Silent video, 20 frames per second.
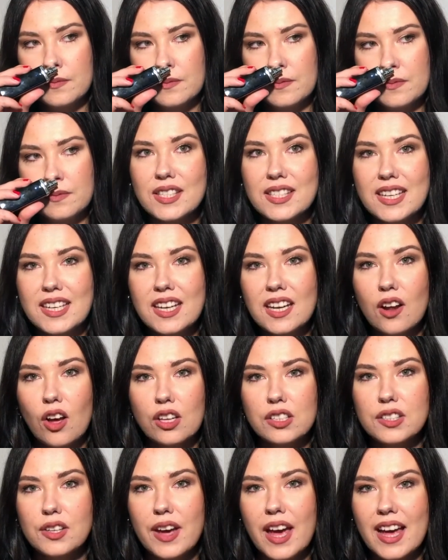Then it
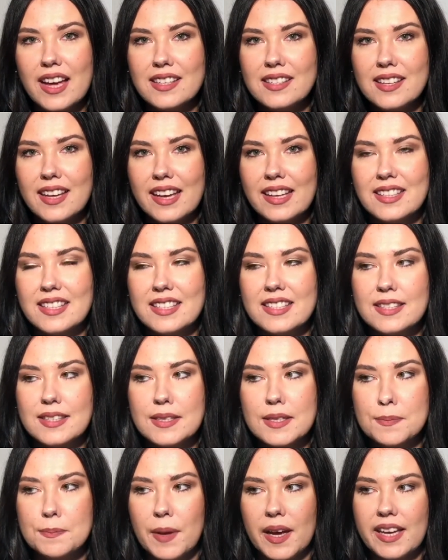also has like this
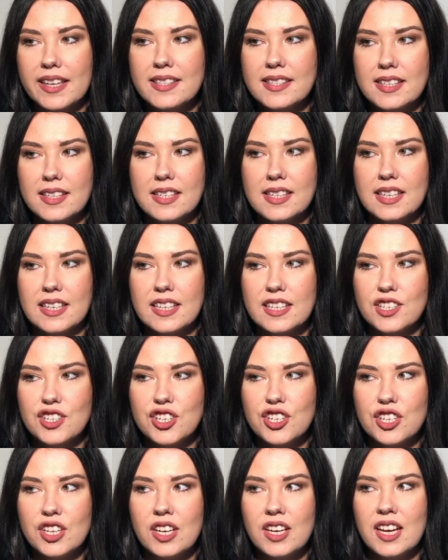spicy
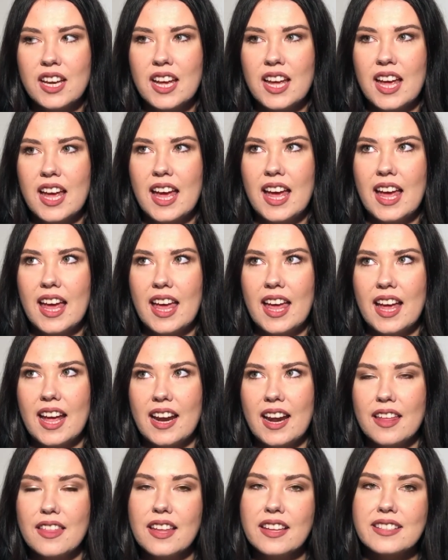touch, and
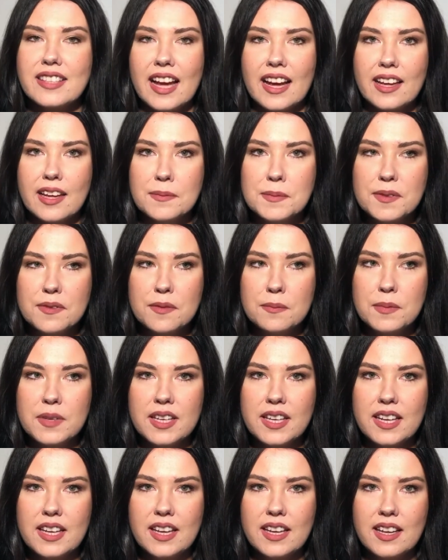I think that comes from
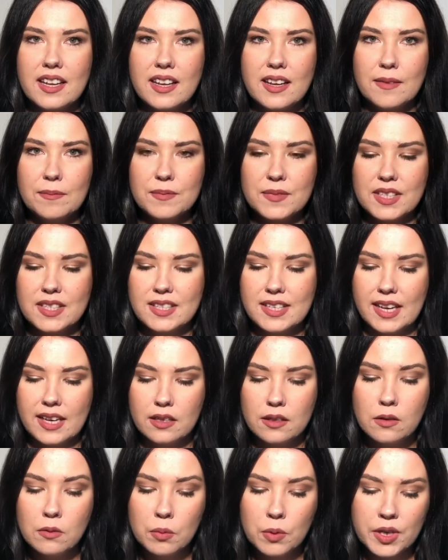the
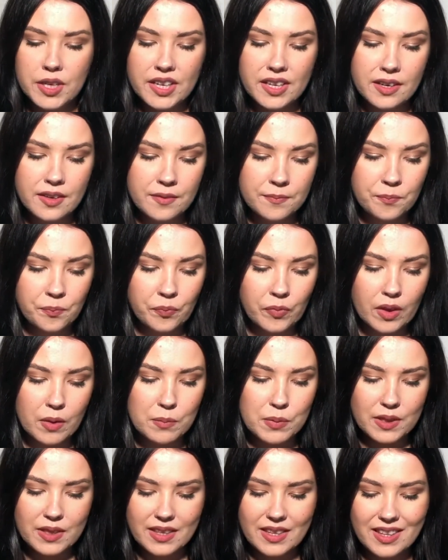sandalwood,
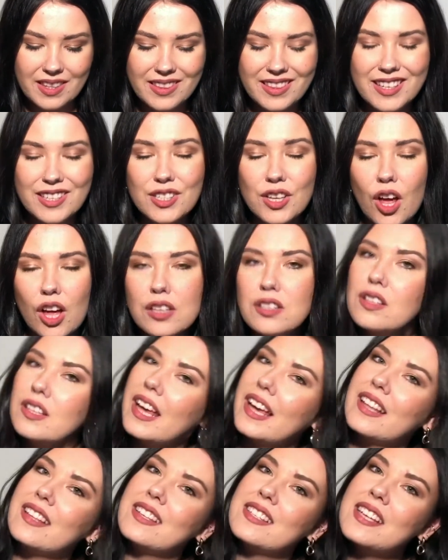but then there's also
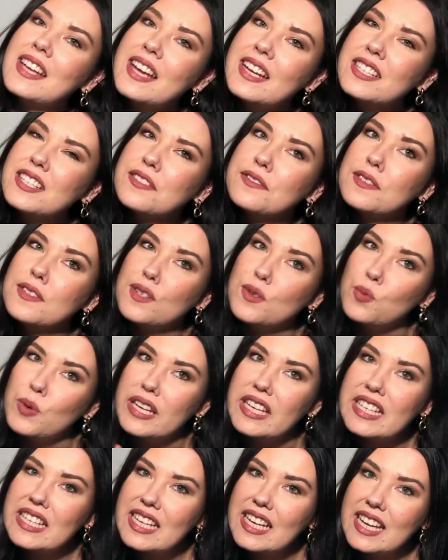like this hint of
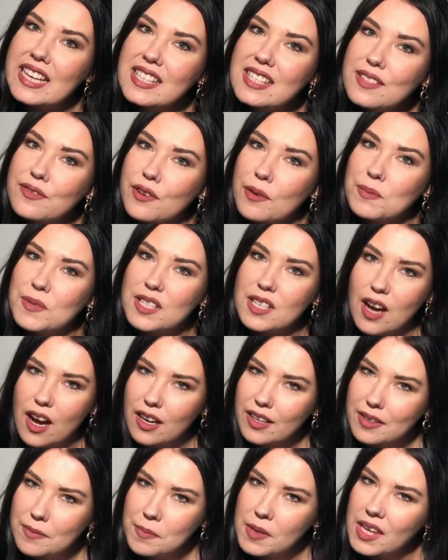sweetness from the
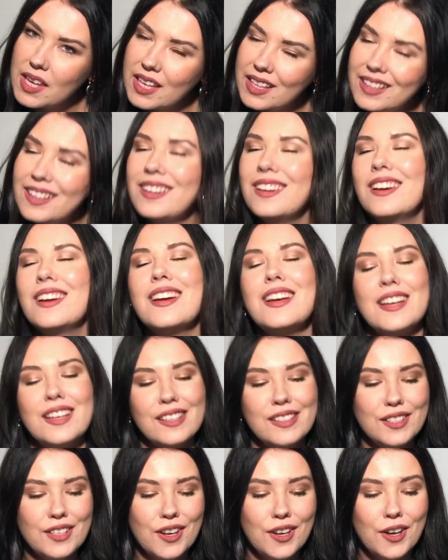tonka bean.
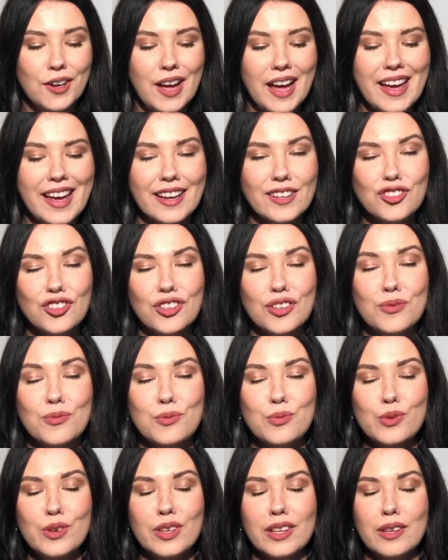So I actually
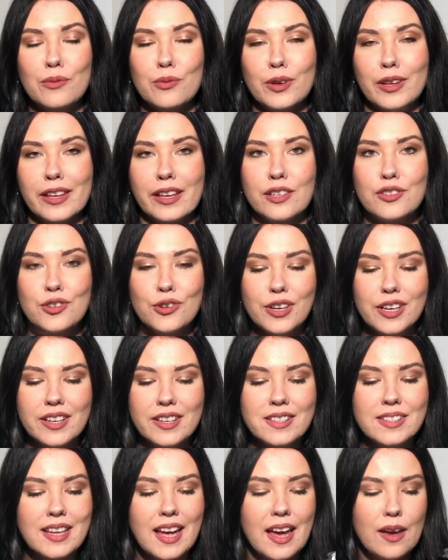really enjoy
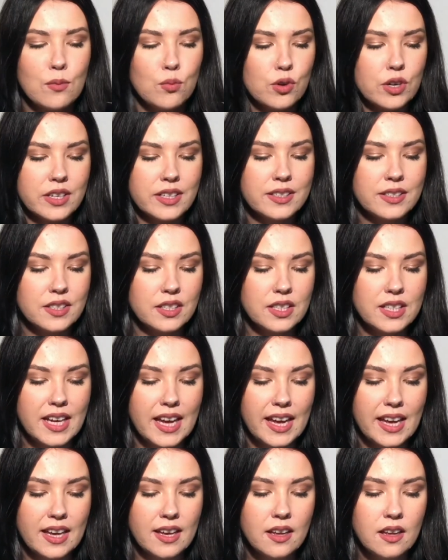this. I wore this
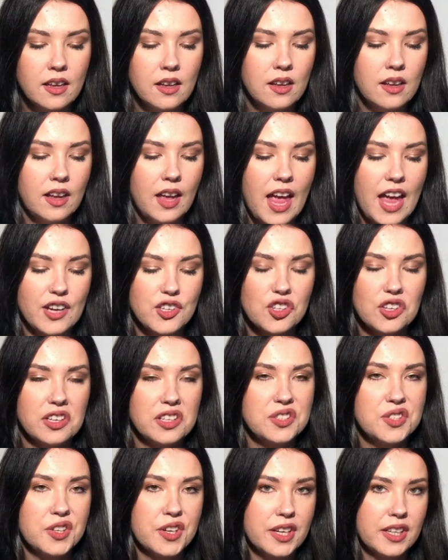today, actually
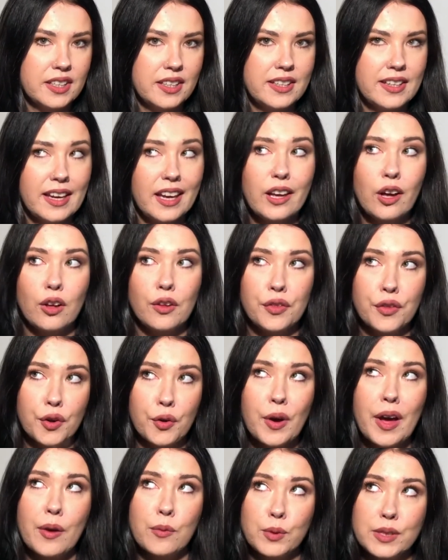during the day, although
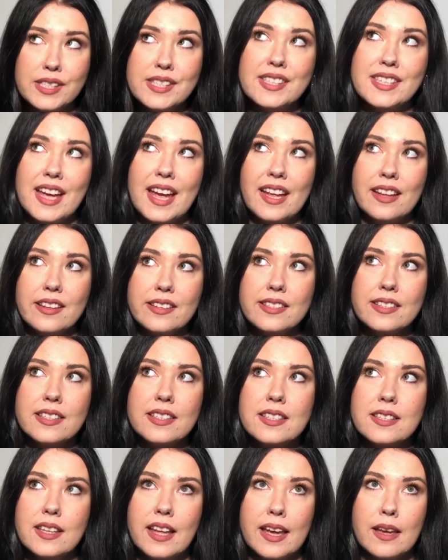I would say this
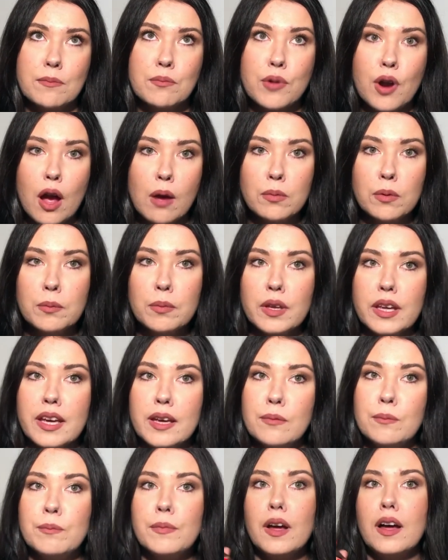is like
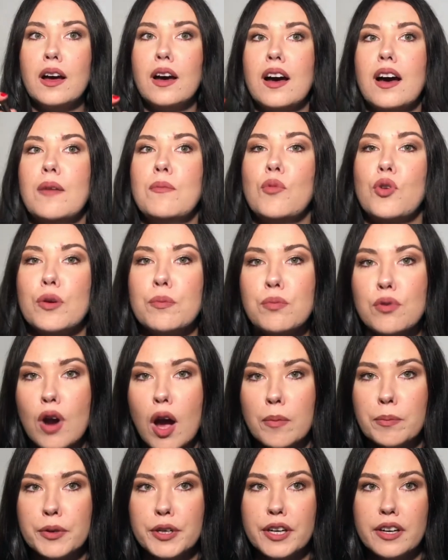probably a more
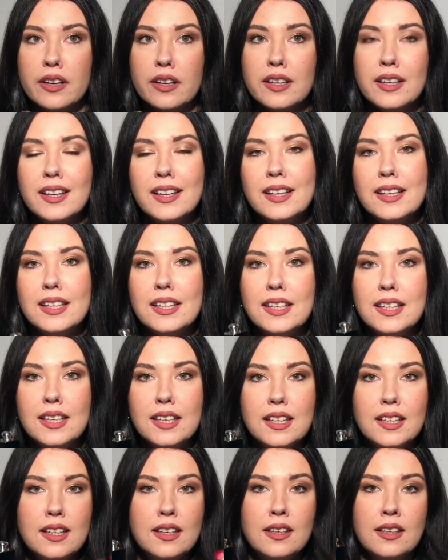proper
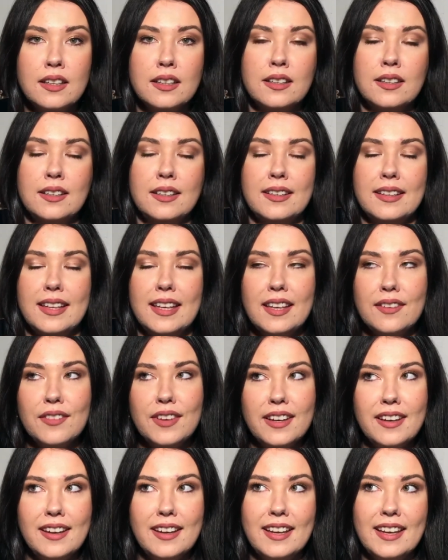
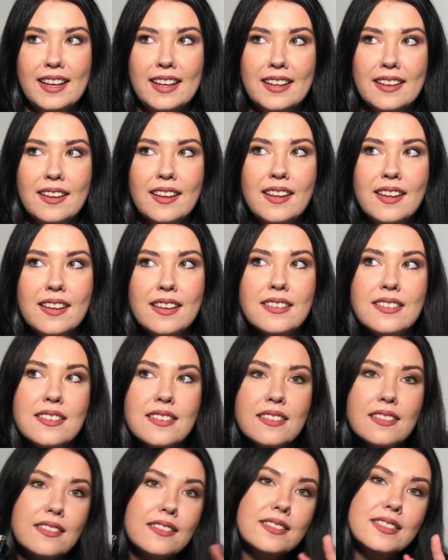evening,
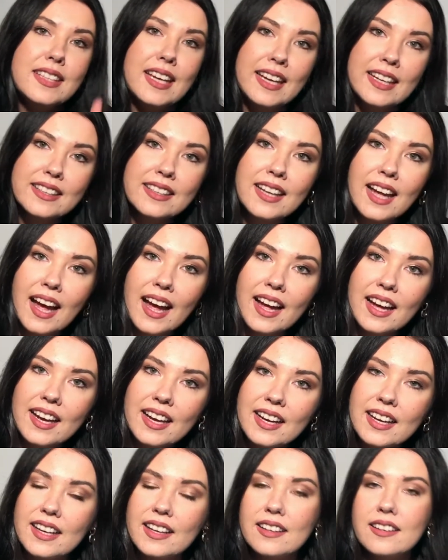date
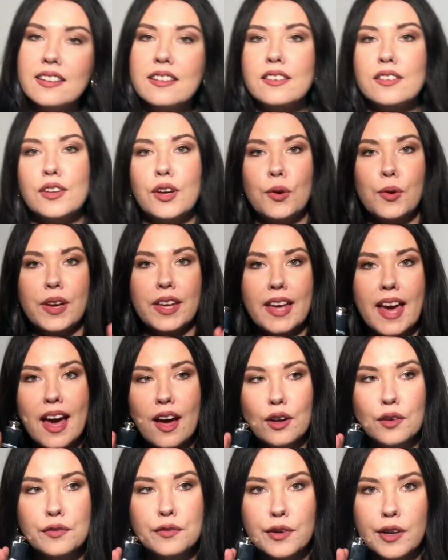night, going
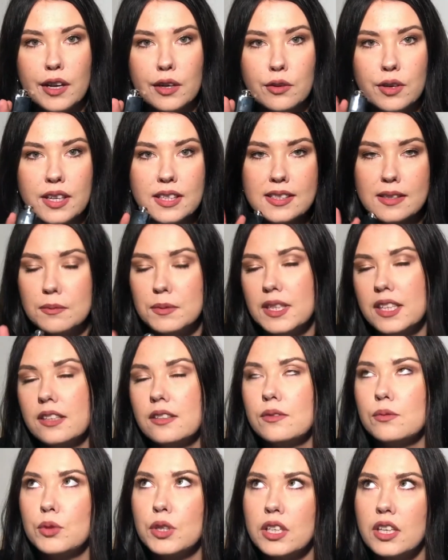out fragrance. I
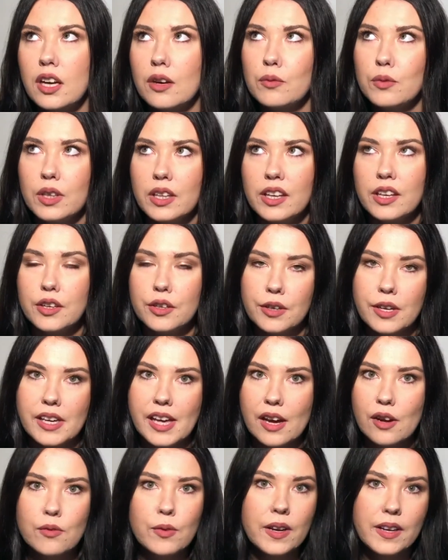mean, we're not really going
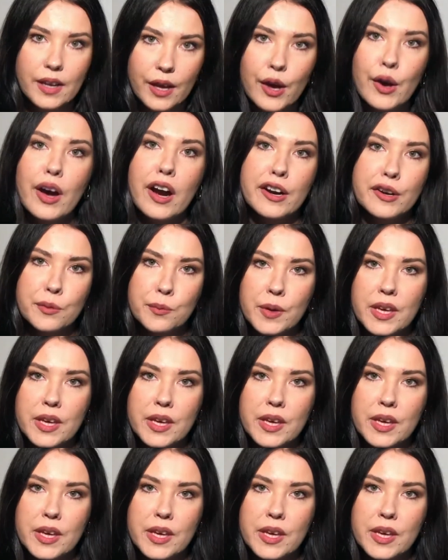out right now, are we?